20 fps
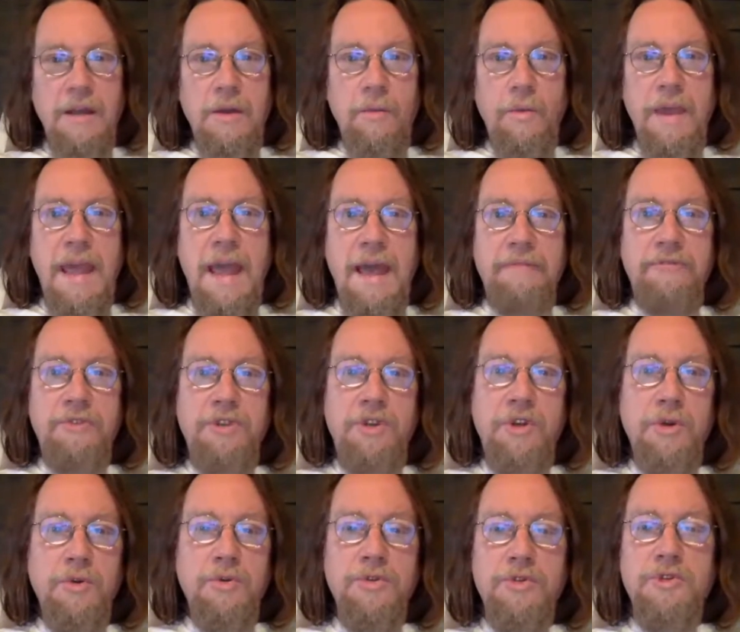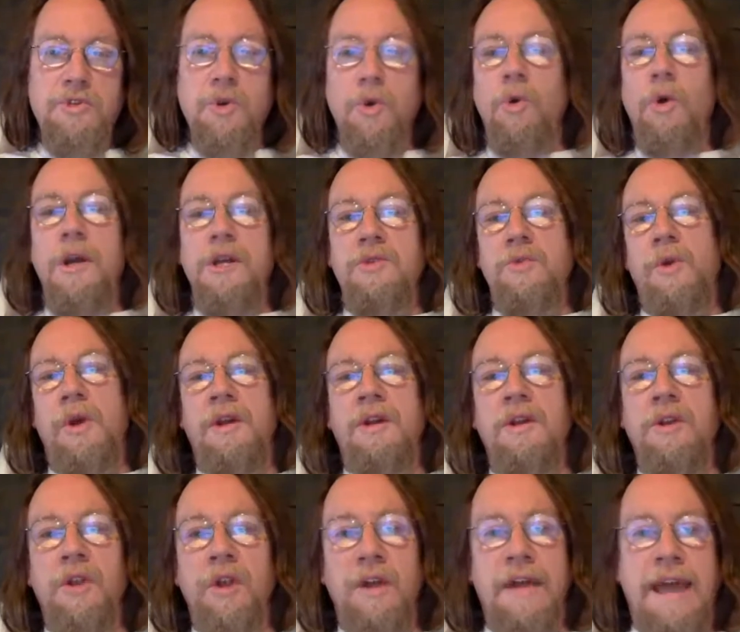We have two stories we're going to
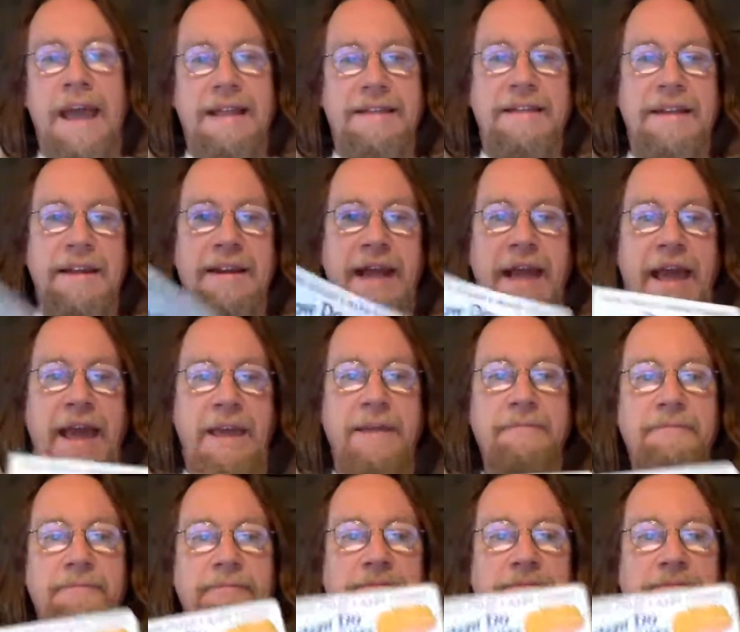look at today.